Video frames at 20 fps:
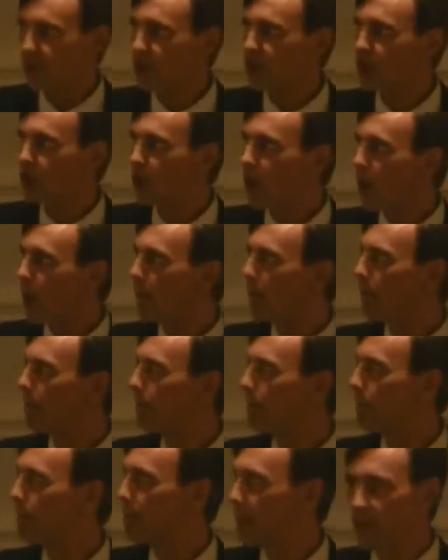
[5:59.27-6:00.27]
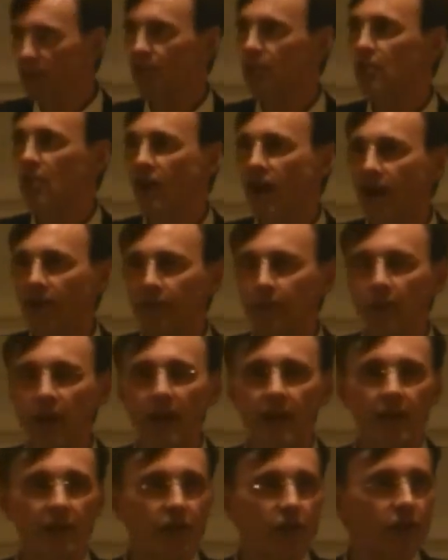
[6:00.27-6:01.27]
was so pissed off
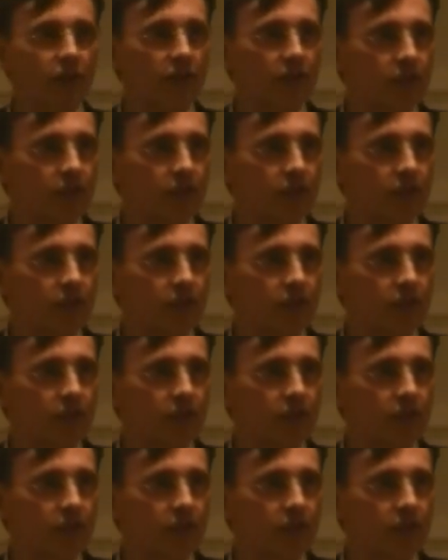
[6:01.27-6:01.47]
by his